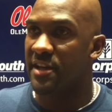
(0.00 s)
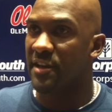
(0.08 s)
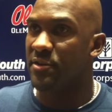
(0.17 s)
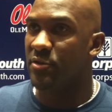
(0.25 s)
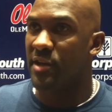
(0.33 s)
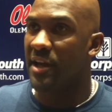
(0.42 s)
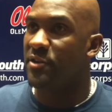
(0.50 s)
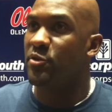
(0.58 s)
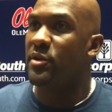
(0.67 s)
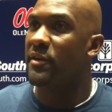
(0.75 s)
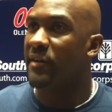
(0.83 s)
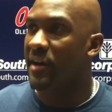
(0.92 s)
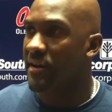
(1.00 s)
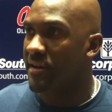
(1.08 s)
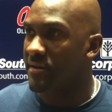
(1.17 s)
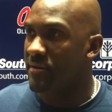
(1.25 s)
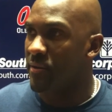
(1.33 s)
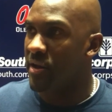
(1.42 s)
I'll do it. I'll do
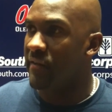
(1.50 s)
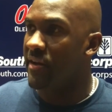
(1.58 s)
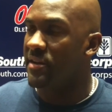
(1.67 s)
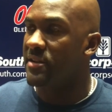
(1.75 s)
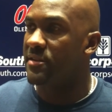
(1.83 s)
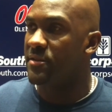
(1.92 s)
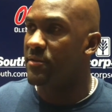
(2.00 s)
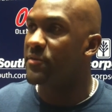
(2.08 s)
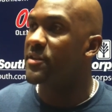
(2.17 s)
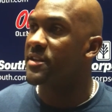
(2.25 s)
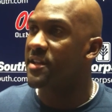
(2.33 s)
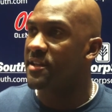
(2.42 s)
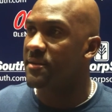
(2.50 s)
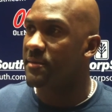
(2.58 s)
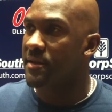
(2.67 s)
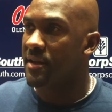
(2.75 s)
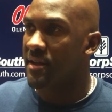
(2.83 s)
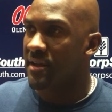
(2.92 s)
whatever I need to do for the team."
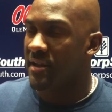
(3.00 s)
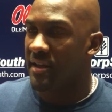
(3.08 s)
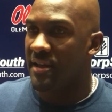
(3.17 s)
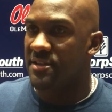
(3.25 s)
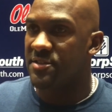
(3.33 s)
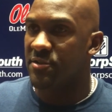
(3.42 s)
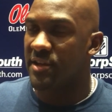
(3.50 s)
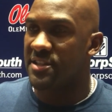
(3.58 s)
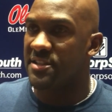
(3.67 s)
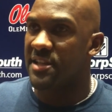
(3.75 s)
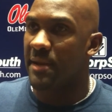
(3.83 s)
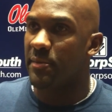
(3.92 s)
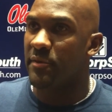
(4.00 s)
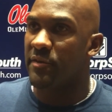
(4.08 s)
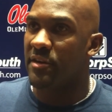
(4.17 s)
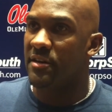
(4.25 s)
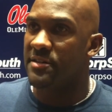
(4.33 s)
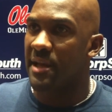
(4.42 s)
And so that's the type of
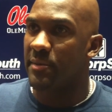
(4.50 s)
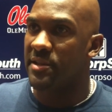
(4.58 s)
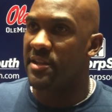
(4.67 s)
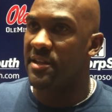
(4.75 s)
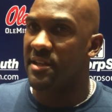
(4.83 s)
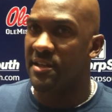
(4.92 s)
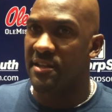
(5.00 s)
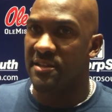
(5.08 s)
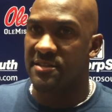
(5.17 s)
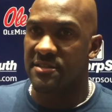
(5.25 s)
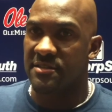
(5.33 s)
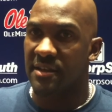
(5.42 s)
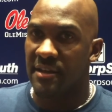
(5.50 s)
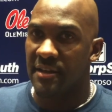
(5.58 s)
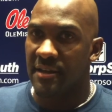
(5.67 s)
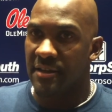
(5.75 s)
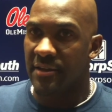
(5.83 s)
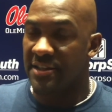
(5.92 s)
kid he is. And
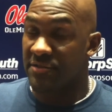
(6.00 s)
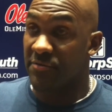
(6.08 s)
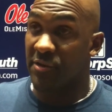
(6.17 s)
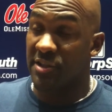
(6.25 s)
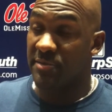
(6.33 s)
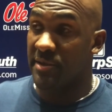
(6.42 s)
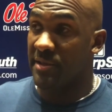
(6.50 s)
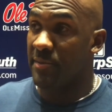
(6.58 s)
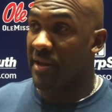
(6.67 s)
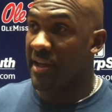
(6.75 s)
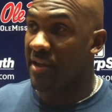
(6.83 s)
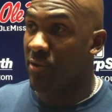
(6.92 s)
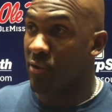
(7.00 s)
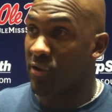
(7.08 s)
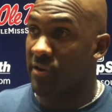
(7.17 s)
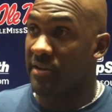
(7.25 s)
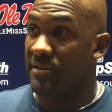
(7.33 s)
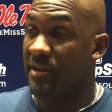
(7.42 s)
as a freshman, he played
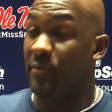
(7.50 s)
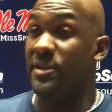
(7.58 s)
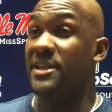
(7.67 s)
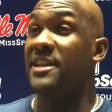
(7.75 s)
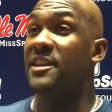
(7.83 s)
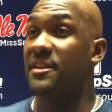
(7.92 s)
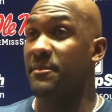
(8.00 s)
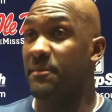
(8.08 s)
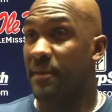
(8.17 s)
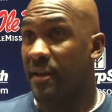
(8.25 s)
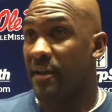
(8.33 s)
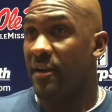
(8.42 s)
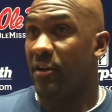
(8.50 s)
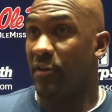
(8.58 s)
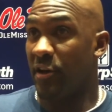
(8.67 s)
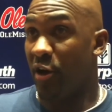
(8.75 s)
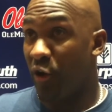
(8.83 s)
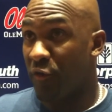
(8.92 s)
corner, and then we needed him
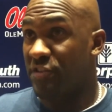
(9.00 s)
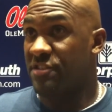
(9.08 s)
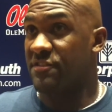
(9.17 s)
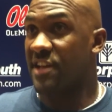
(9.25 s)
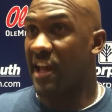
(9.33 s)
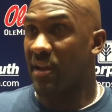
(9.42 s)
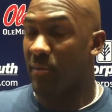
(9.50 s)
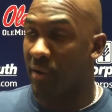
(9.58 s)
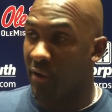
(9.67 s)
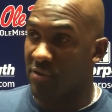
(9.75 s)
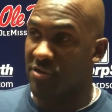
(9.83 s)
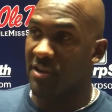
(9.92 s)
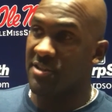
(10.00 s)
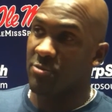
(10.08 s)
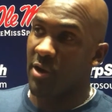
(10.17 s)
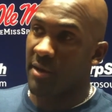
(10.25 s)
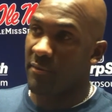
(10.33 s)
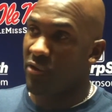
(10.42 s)
on the offensive side of the ball. So that's
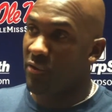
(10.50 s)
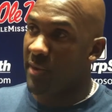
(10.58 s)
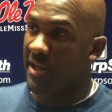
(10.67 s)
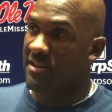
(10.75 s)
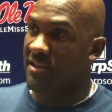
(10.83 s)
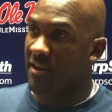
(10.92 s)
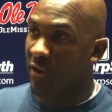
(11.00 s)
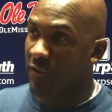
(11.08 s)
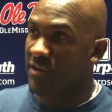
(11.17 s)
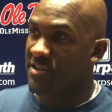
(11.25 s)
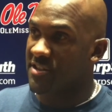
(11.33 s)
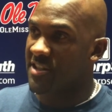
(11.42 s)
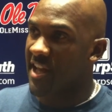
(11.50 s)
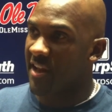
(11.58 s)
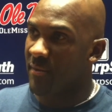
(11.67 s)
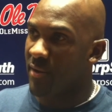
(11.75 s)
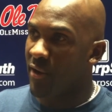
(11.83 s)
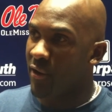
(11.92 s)
why he moved back to the offensive side of
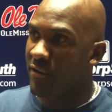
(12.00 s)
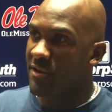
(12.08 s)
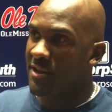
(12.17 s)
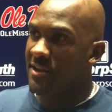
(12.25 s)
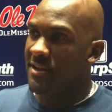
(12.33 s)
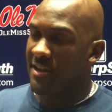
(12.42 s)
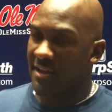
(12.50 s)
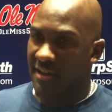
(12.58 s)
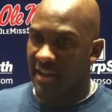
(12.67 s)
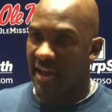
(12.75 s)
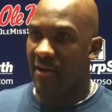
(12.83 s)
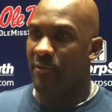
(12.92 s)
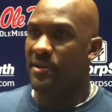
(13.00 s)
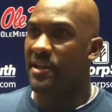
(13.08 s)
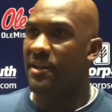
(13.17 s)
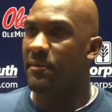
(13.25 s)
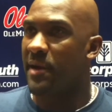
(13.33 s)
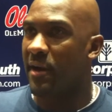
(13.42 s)
the ball. And now we
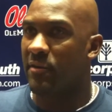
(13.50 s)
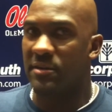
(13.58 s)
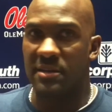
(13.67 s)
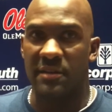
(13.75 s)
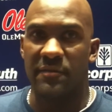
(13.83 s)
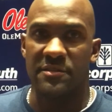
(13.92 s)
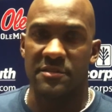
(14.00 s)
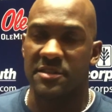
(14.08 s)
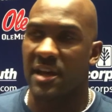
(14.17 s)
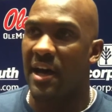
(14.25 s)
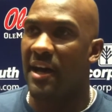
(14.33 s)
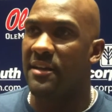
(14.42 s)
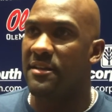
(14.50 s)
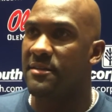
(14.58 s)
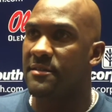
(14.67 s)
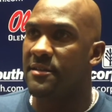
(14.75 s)
need him back on the defensive side,